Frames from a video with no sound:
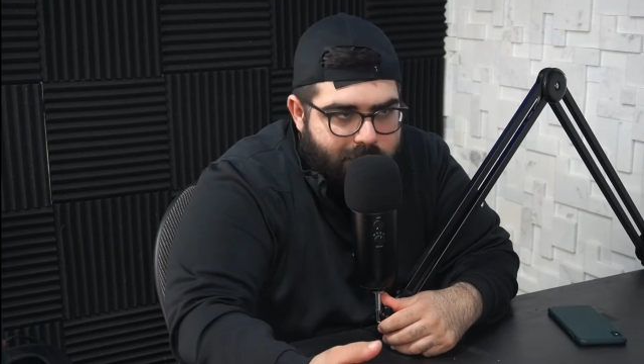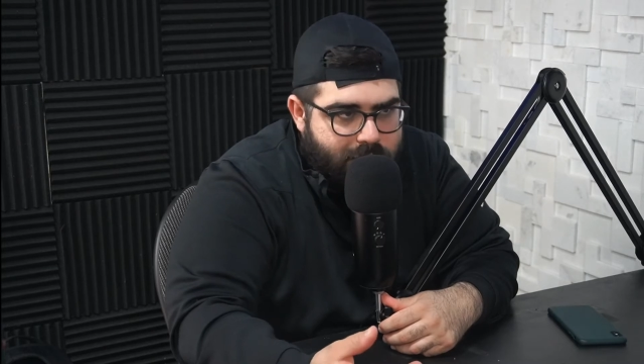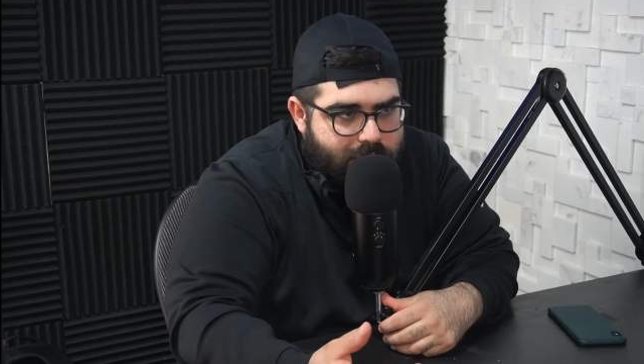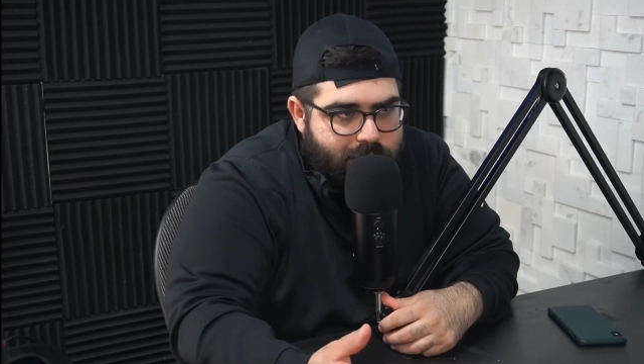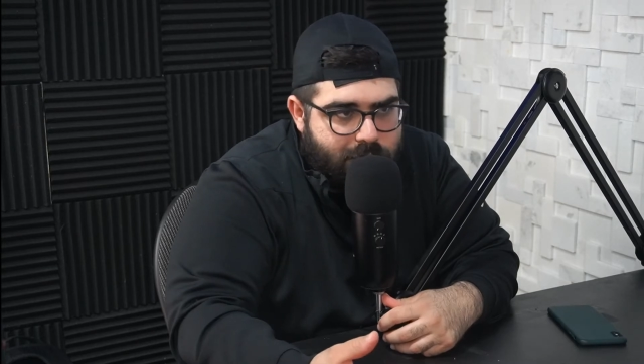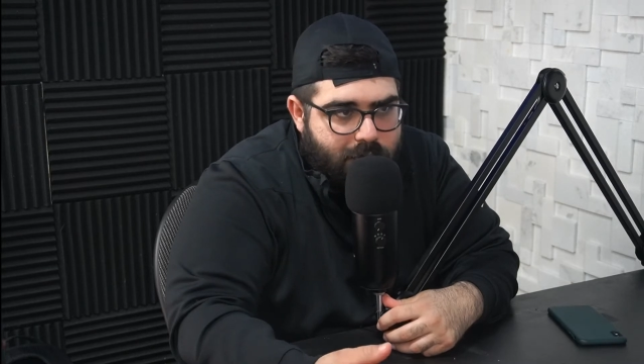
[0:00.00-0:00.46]

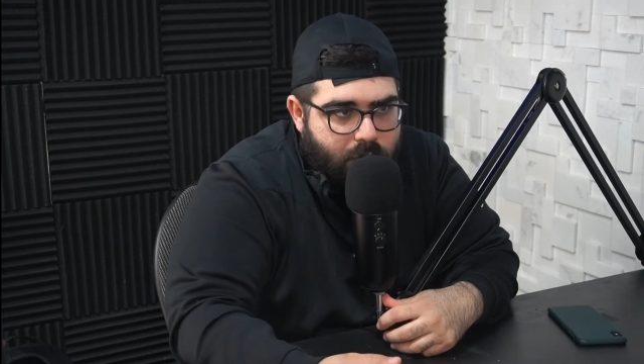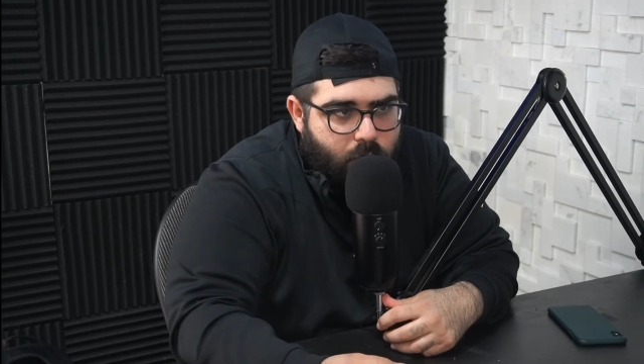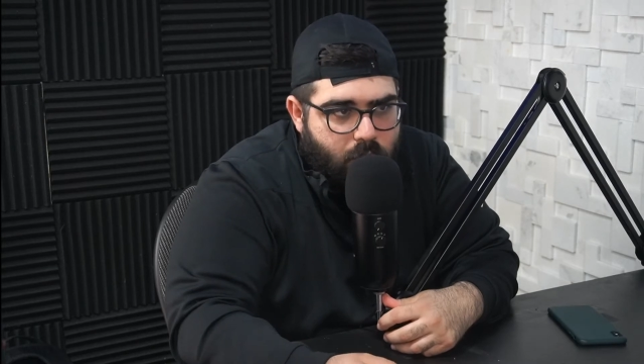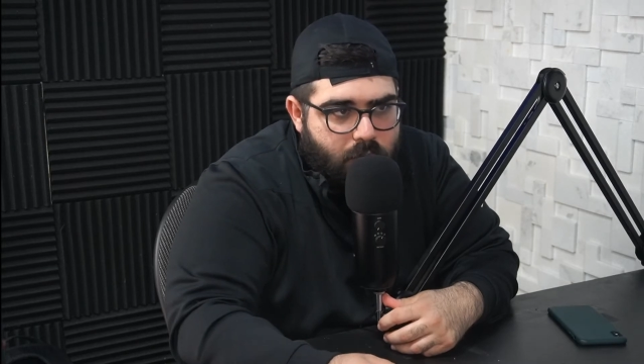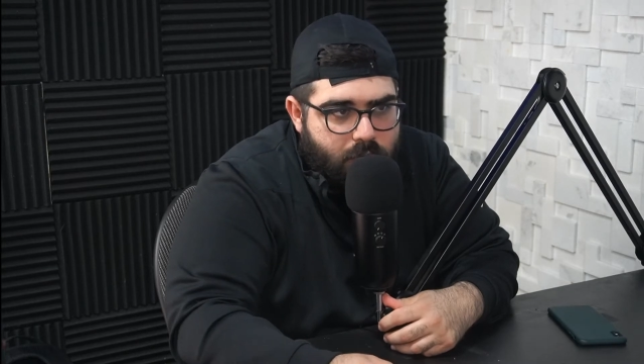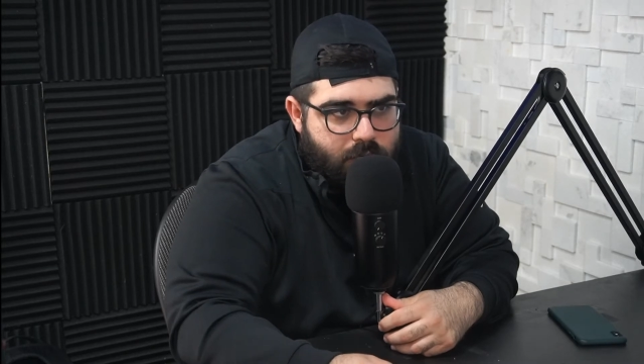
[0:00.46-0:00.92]
this like
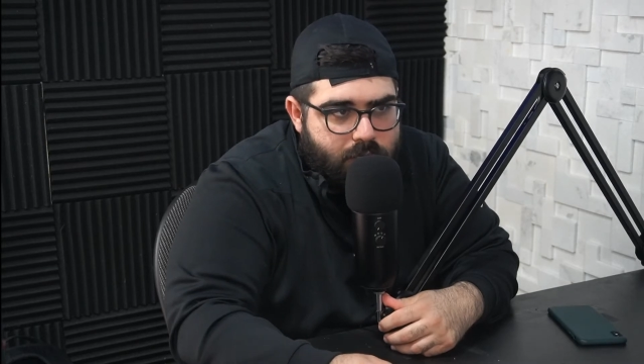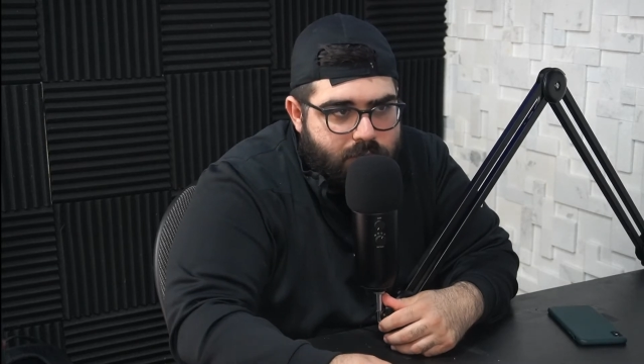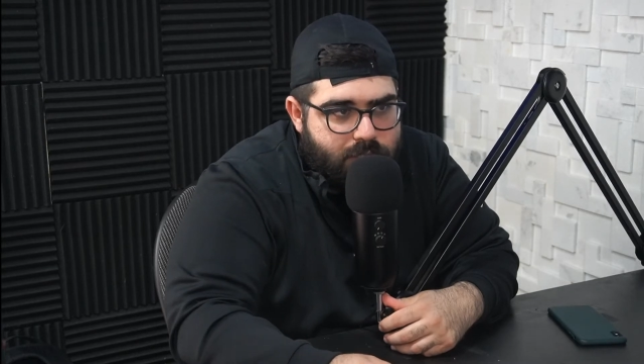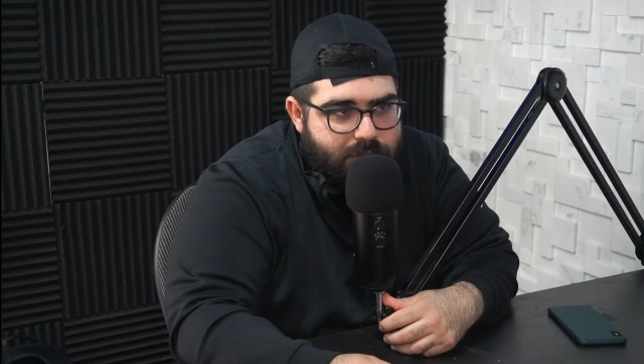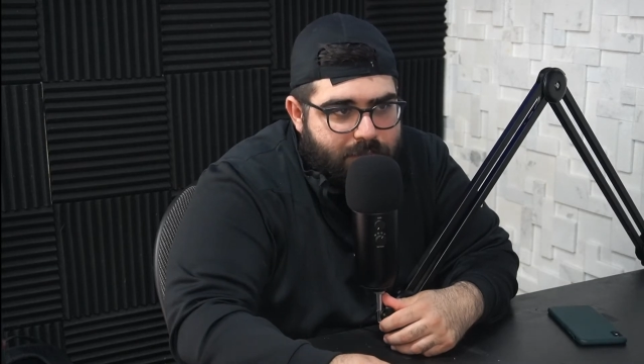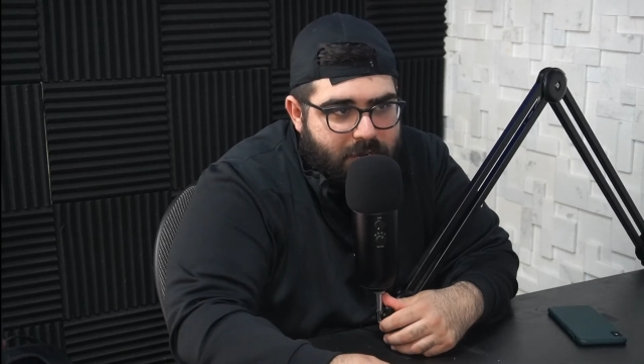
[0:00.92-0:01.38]
one
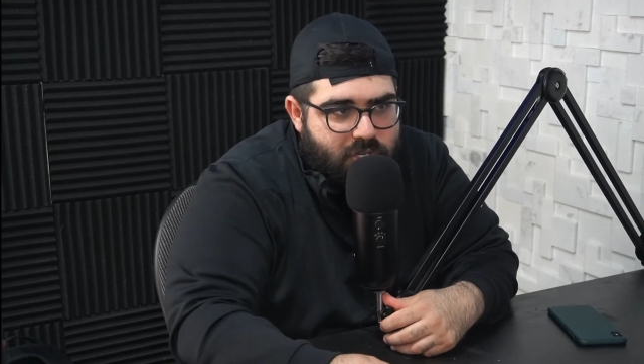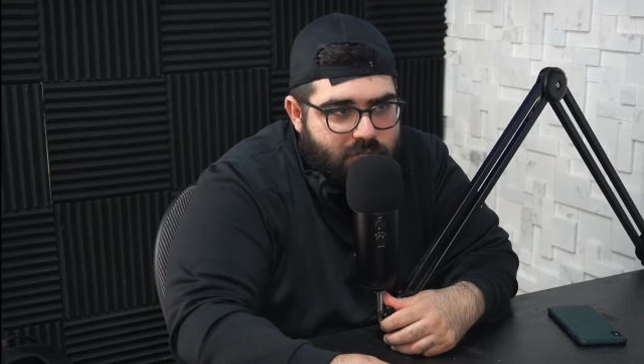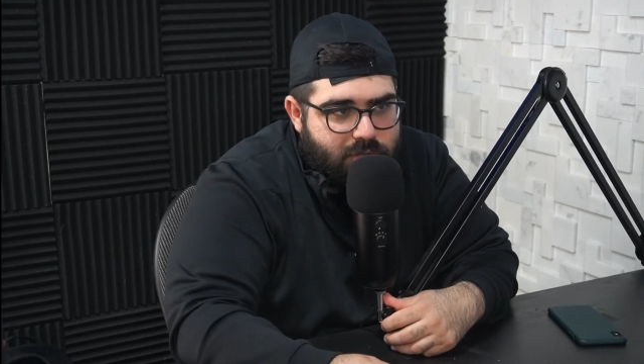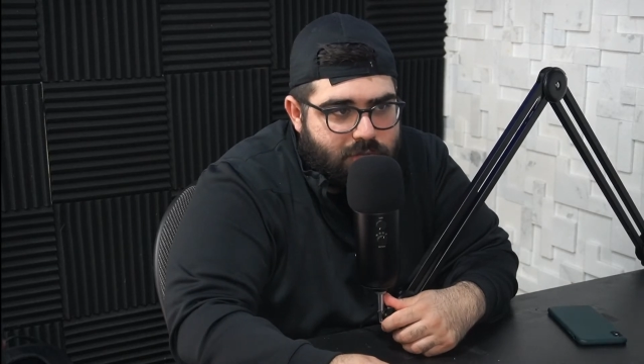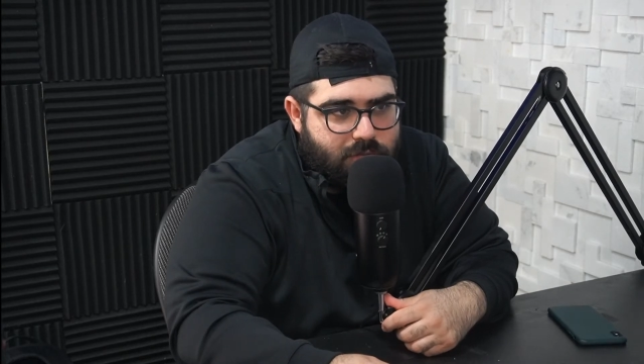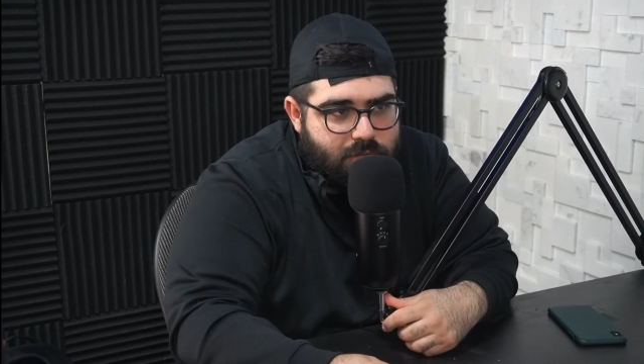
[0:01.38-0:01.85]

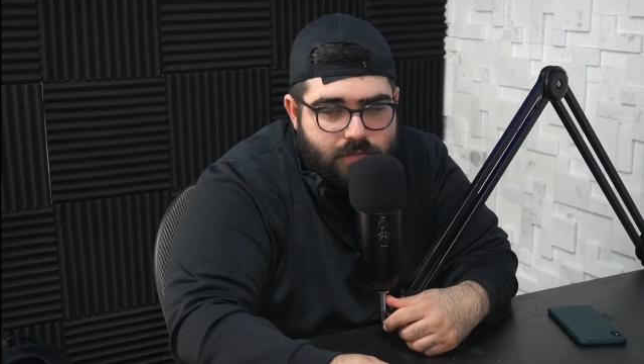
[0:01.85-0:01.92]
special?